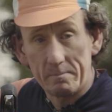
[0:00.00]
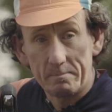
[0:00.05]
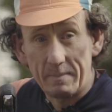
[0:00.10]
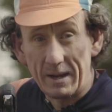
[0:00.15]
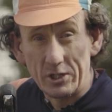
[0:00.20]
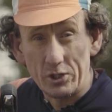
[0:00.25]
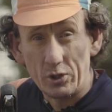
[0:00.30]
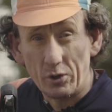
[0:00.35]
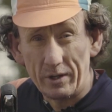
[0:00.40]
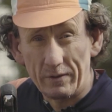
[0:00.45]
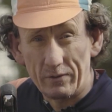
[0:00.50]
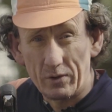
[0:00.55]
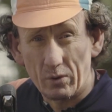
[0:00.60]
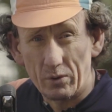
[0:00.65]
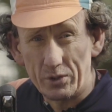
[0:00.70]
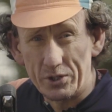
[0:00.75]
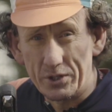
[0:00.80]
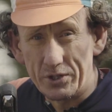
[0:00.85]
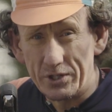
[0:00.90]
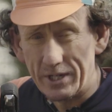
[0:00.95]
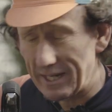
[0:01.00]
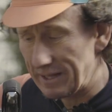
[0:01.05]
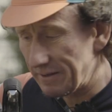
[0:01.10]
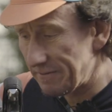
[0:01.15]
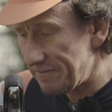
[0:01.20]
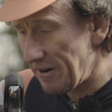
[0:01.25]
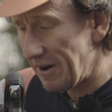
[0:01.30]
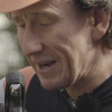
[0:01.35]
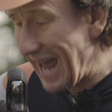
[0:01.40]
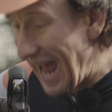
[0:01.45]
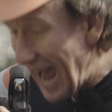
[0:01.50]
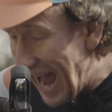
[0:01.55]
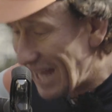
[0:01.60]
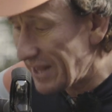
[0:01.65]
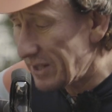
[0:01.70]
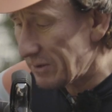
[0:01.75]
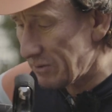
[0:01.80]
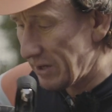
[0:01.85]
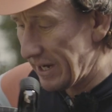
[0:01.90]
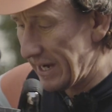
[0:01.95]
Make sure, of course, you check the front
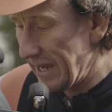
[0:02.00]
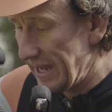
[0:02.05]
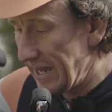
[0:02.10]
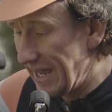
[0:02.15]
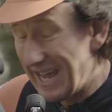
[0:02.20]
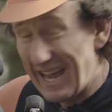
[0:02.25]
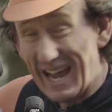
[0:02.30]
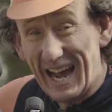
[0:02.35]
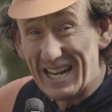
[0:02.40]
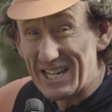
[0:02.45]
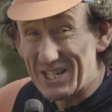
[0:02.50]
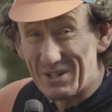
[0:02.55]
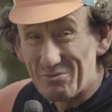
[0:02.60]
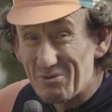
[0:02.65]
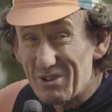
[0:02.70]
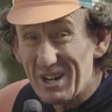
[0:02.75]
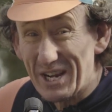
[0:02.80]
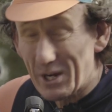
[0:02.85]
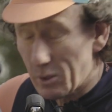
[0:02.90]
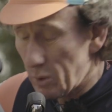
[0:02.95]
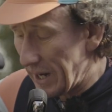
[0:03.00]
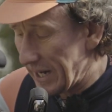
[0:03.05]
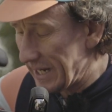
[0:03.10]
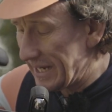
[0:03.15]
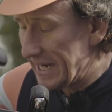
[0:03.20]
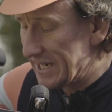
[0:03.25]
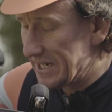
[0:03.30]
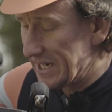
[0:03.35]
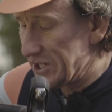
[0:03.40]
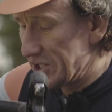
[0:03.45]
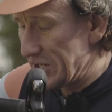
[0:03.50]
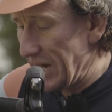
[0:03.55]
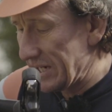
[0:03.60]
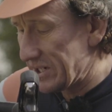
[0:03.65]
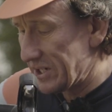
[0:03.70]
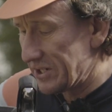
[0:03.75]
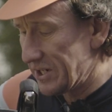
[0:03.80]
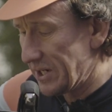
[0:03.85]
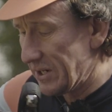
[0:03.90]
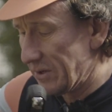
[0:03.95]
and the rear, and it's a really quick and easy check
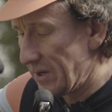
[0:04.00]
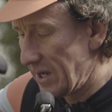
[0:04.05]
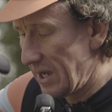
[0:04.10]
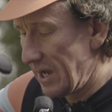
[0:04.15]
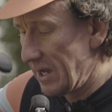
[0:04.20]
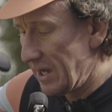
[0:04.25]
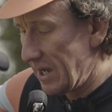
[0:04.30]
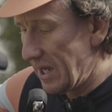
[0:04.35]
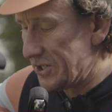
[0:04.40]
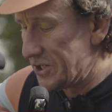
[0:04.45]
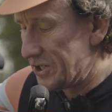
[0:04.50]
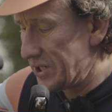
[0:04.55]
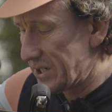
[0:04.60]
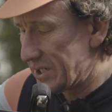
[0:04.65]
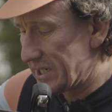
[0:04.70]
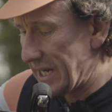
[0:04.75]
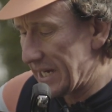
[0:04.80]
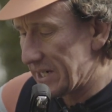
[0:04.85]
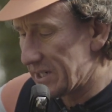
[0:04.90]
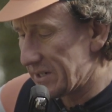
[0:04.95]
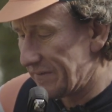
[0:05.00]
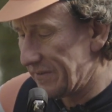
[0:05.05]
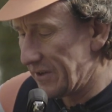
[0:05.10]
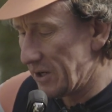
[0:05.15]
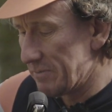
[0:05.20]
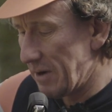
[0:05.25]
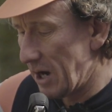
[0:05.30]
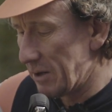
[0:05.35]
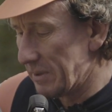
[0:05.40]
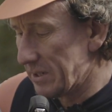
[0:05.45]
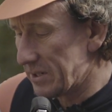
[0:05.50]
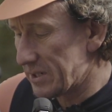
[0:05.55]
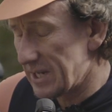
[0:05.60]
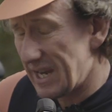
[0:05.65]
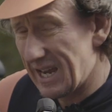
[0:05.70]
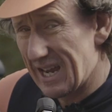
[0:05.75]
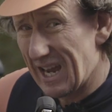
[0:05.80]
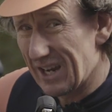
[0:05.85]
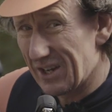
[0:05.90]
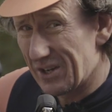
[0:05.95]
to do. It just takes a few moments
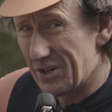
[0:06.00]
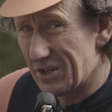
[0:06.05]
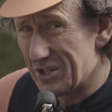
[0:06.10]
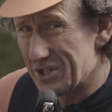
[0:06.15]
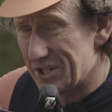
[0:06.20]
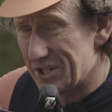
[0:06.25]
and could